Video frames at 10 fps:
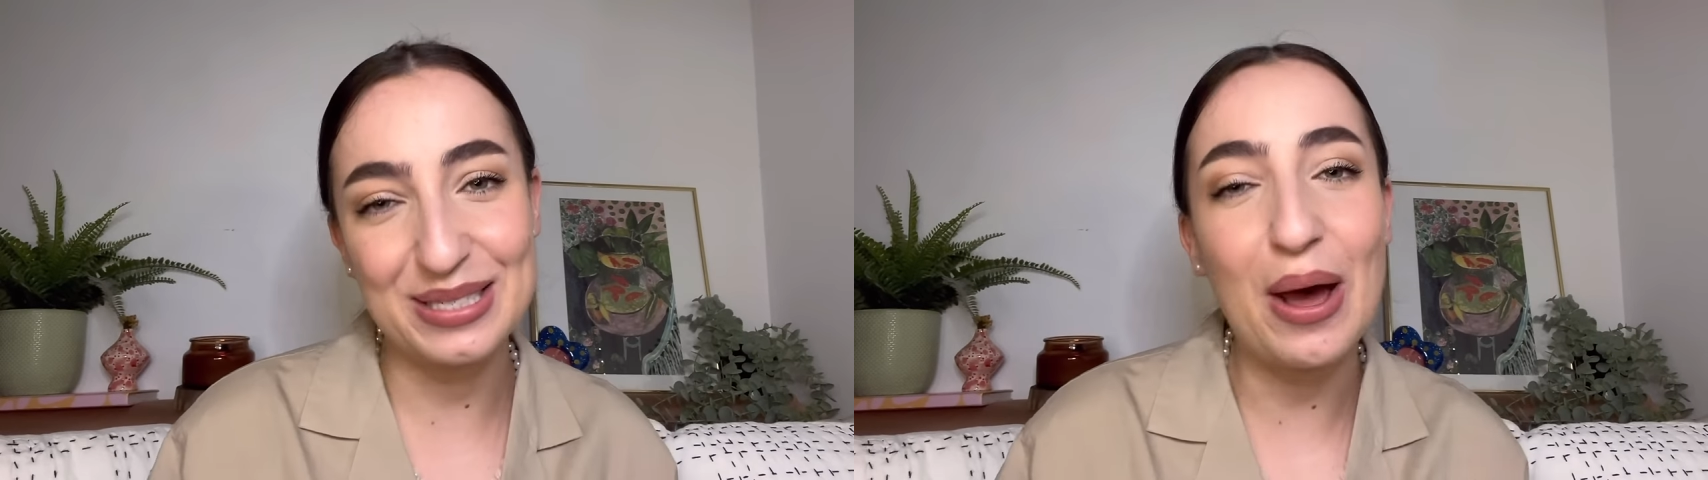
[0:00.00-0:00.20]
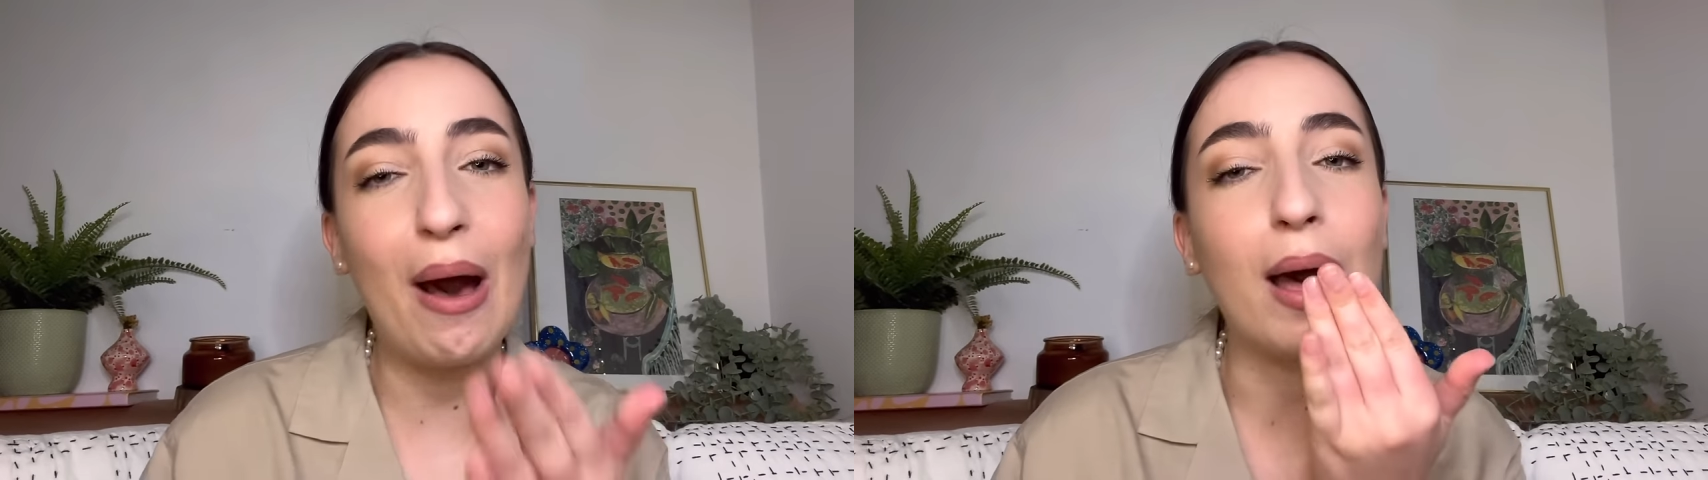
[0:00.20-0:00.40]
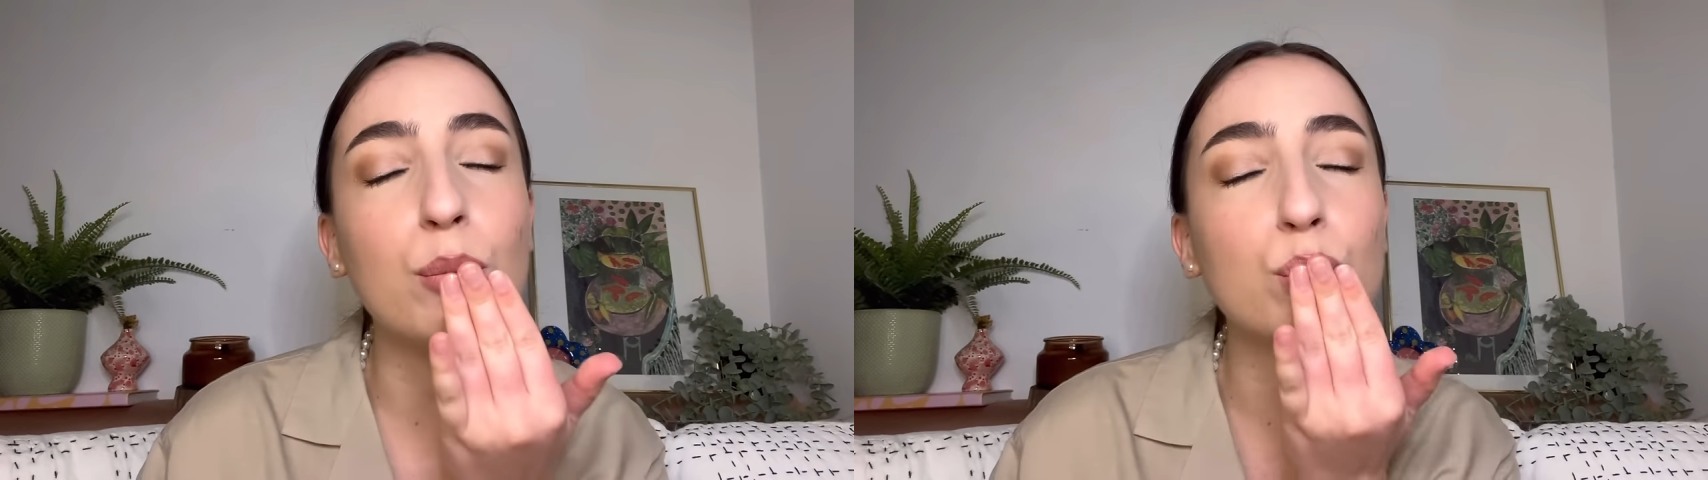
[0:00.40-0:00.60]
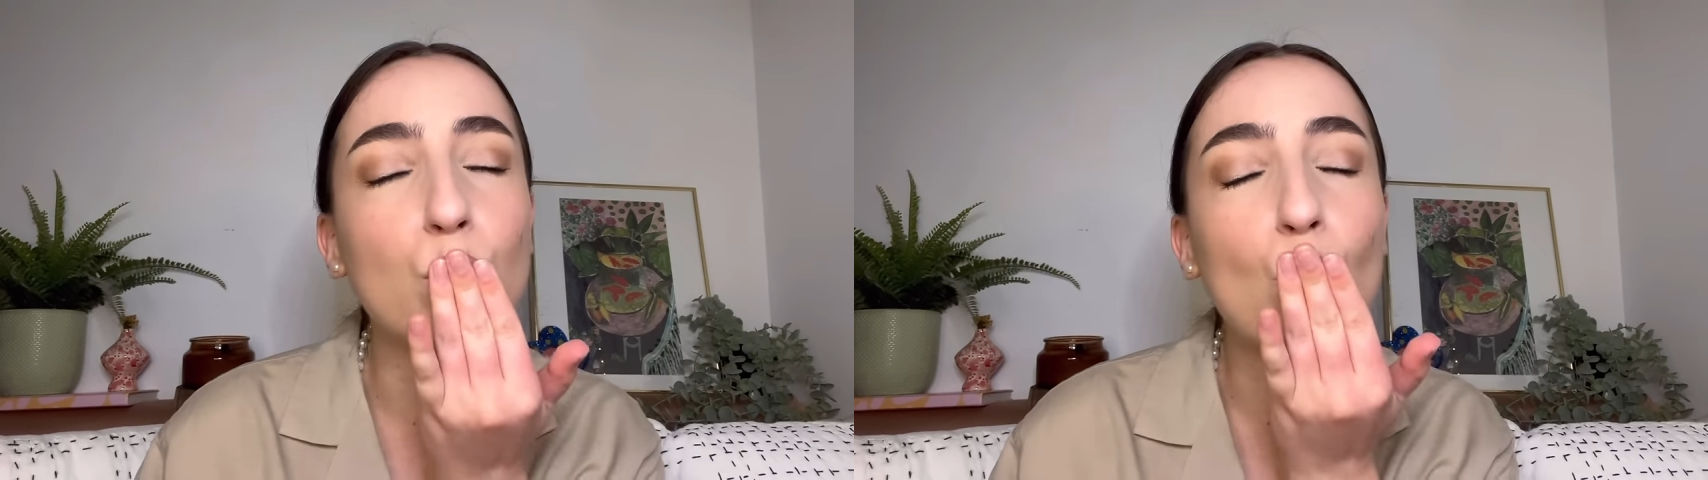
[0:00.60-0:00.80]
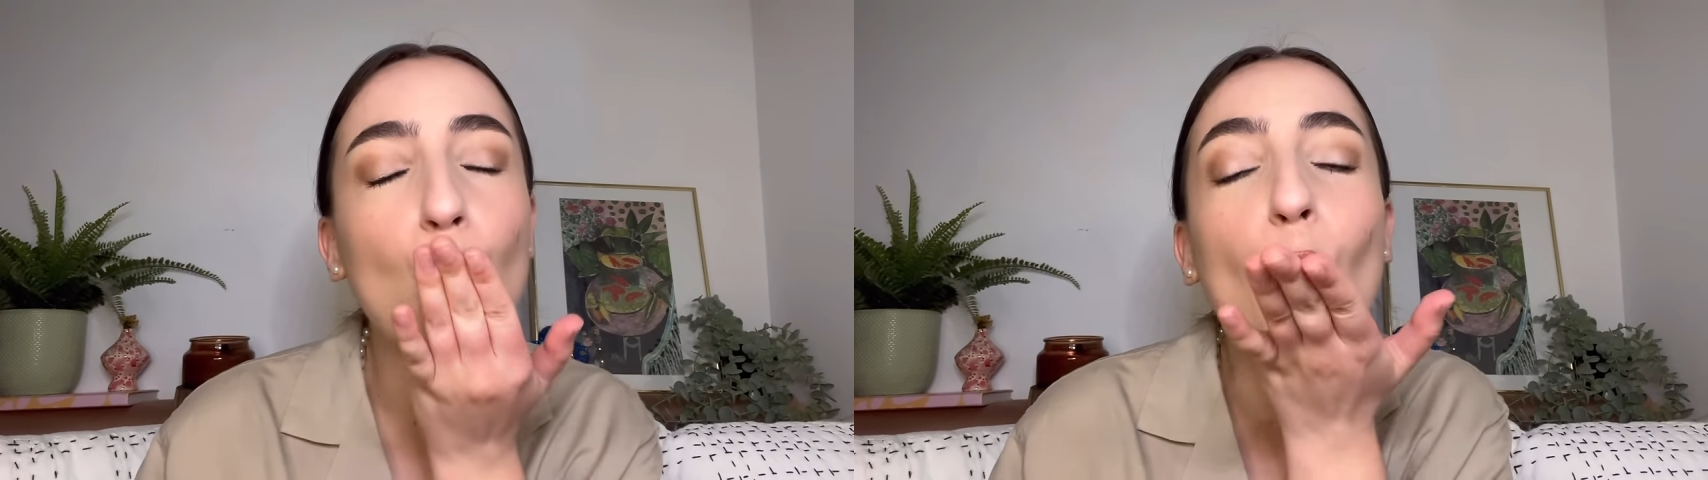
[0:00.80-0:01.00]

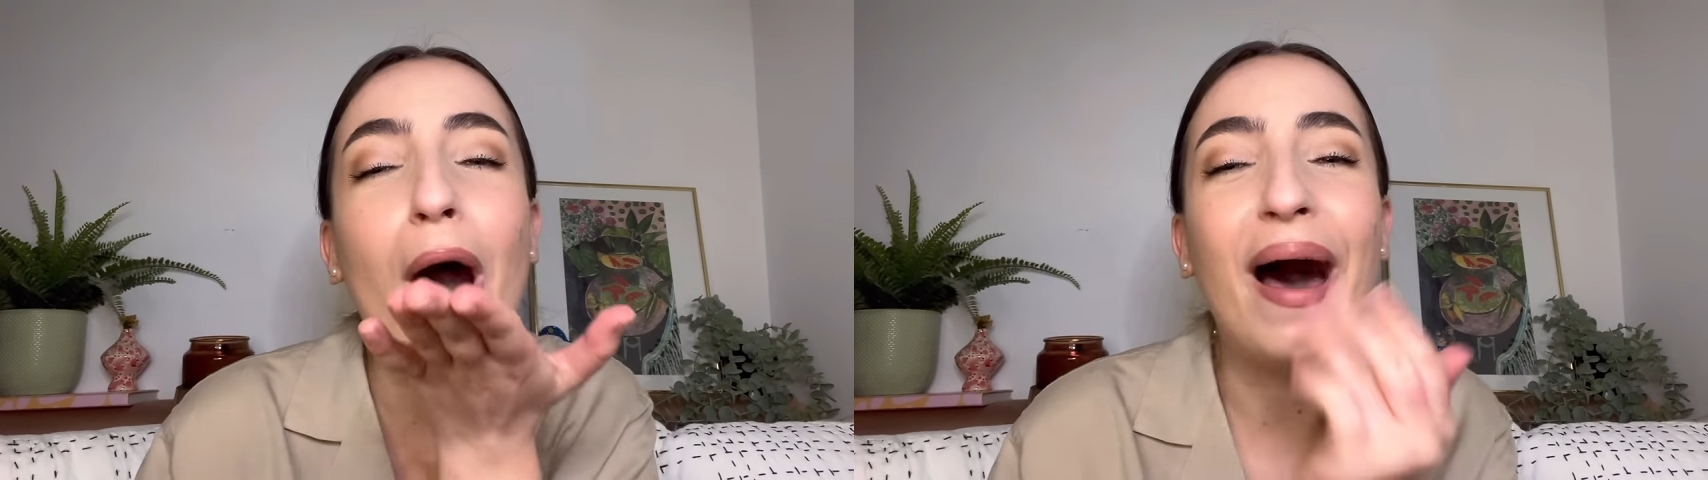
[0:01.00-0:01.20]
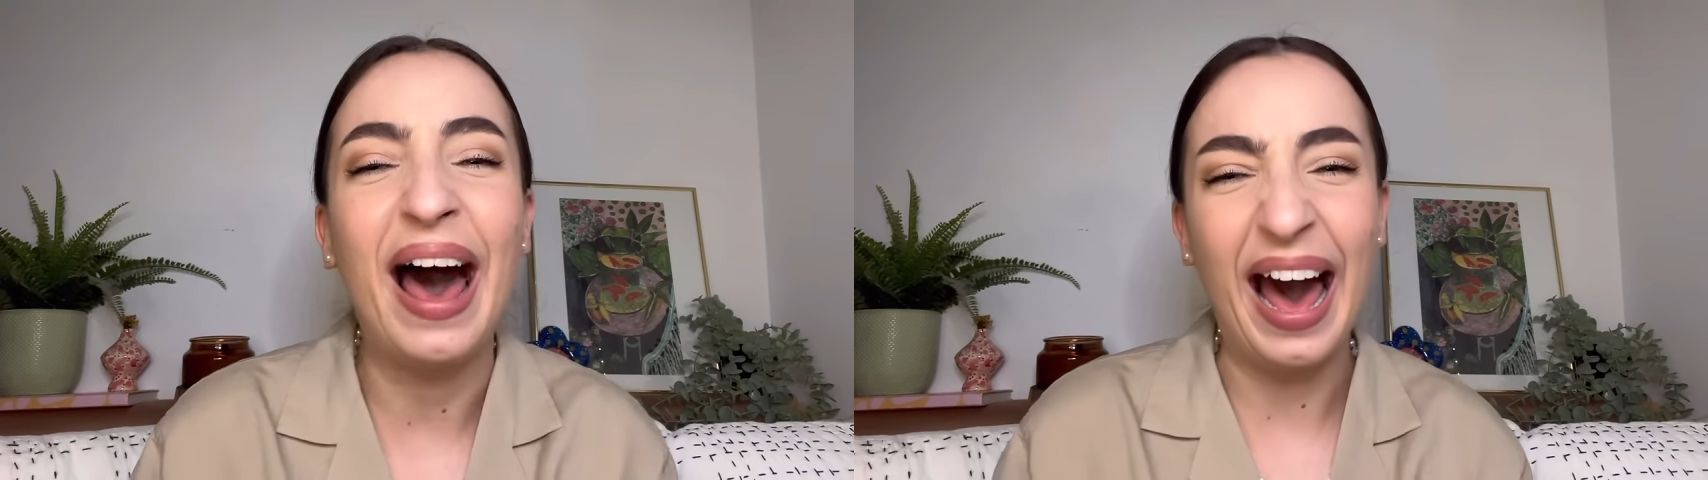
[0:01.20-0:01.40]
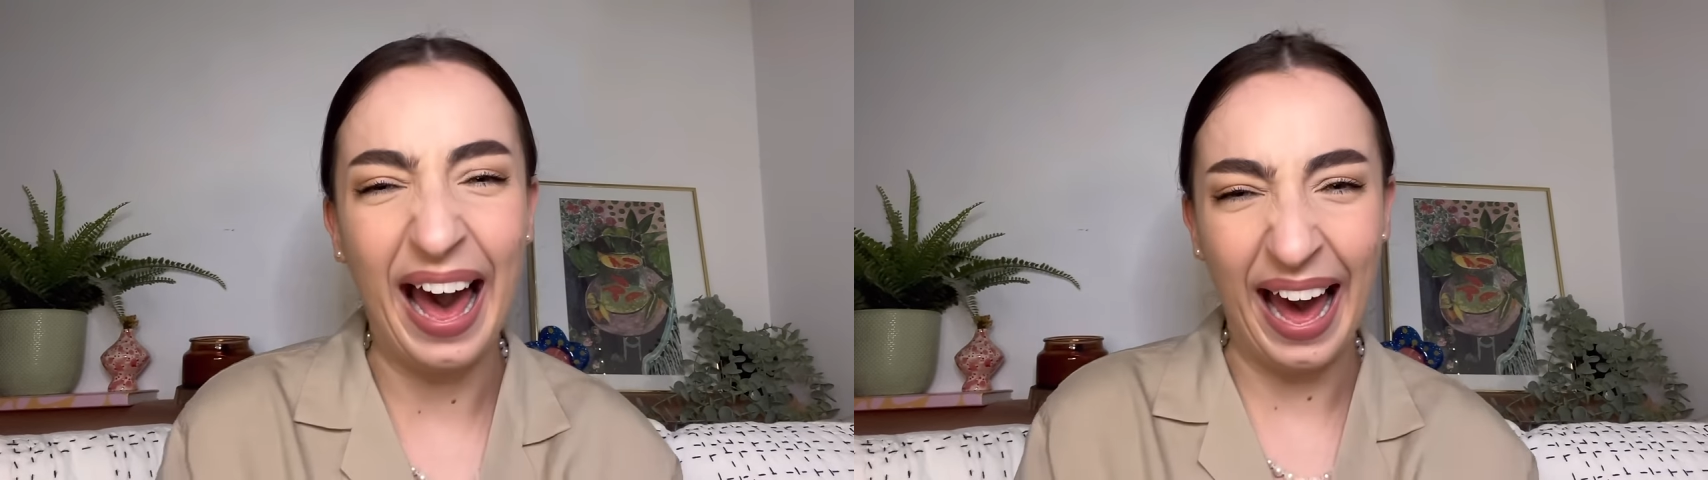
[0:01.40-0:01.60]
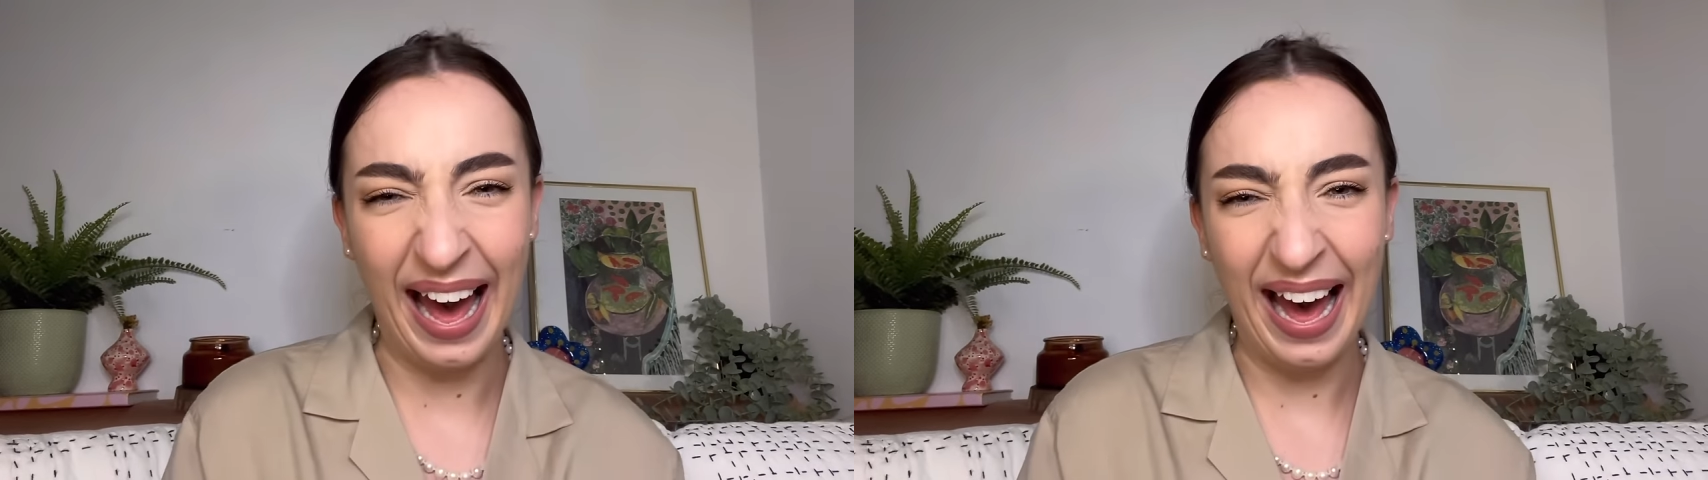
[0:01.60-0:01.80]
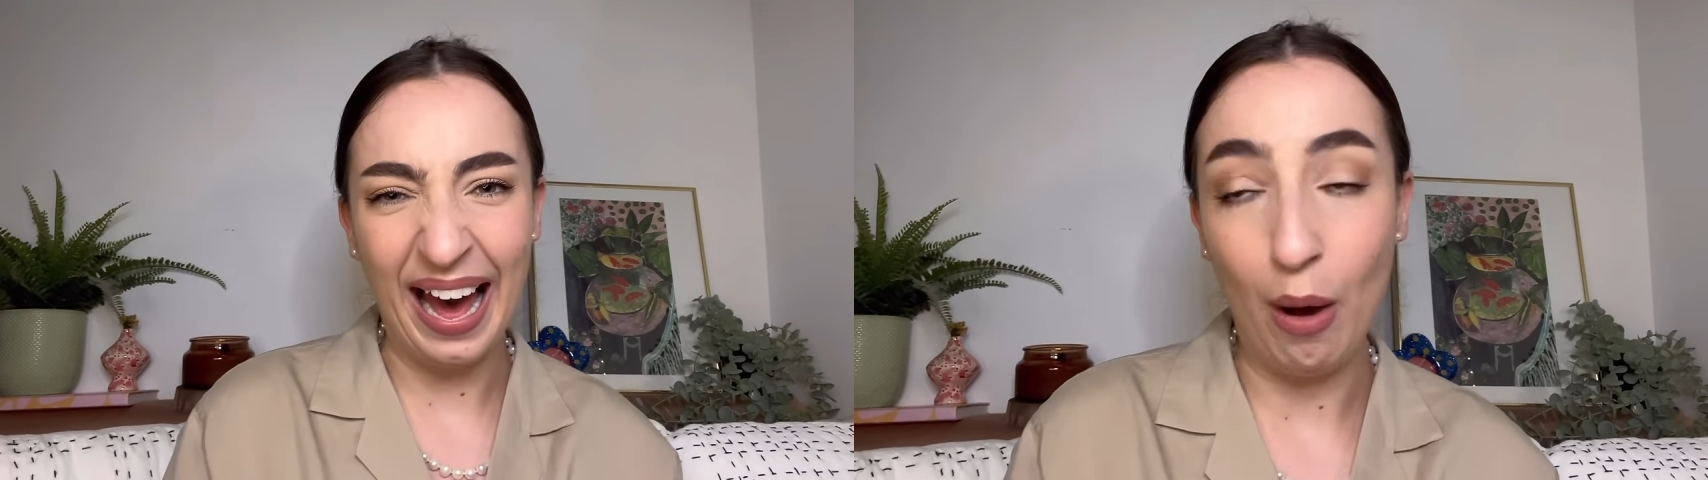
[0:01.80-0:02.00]
time.
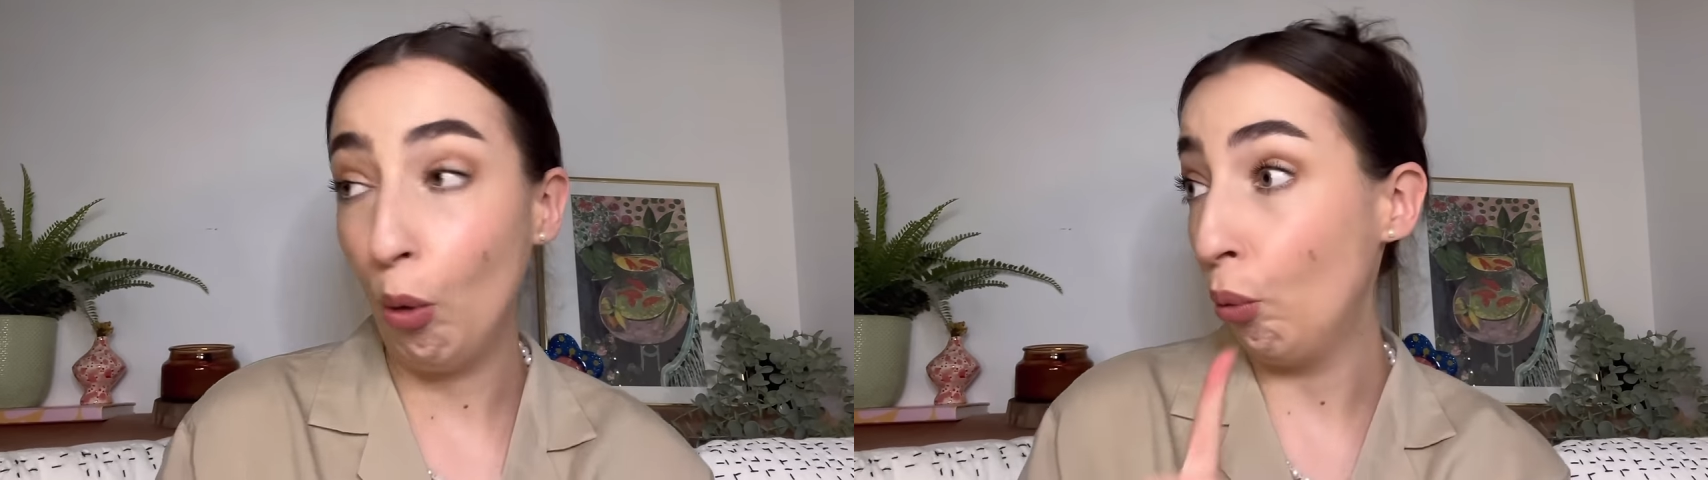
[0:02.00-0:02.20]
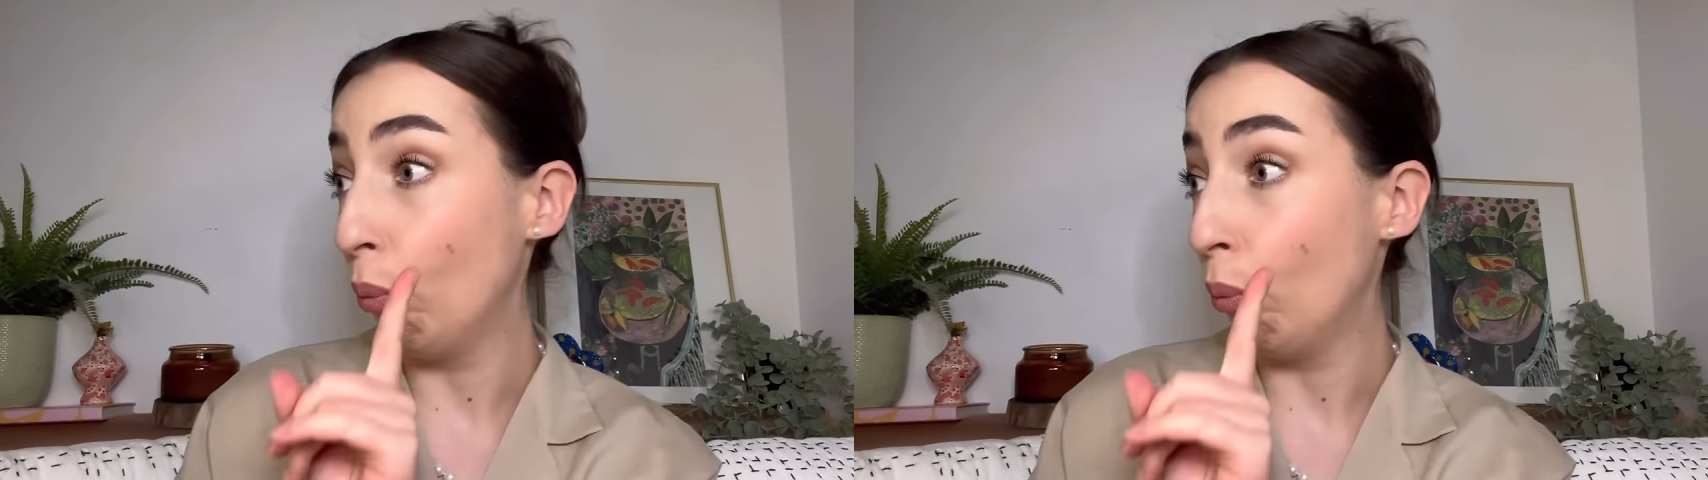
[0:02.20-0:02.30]
Oh,